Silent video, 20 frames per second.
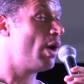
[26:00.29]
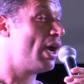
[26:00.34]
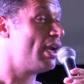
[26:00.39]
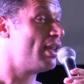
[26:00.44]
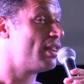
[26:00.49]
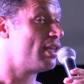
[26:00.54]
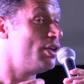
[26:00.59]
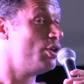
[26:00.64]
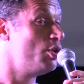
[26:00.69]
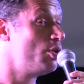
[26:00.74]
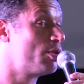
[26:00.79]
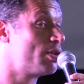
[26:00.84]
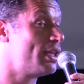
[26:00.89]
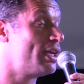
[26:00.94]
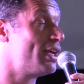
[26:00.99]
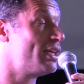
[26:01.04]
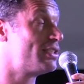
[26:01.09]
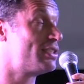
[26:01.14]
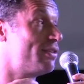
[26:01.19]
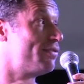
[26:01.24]
the way to the
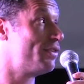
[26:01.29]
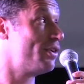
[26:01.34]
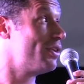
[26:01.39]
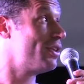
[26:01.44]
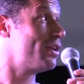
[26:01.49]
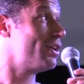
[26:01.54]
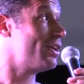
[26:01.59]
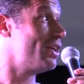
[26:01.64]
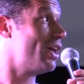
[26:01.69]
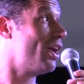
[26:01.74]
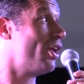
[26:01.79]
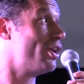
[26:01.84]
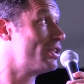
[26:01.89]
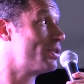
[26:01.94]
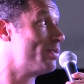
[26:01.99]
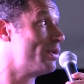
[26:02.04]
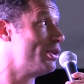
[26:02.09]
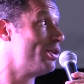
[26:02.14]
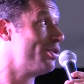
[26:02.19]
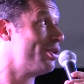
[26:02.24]
nucleus, if you're the
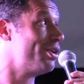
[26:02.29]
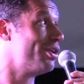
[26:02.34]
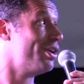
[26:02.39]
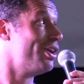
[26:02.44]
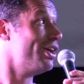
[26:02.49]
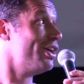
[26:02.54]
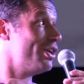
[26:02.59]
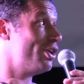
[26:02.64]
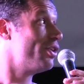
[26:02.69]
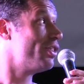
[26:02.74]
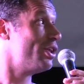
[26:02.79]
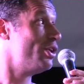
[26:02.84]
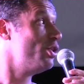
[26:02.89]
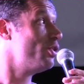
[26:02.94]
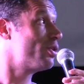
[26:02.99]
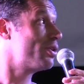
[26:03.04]
entrepreneur, you're the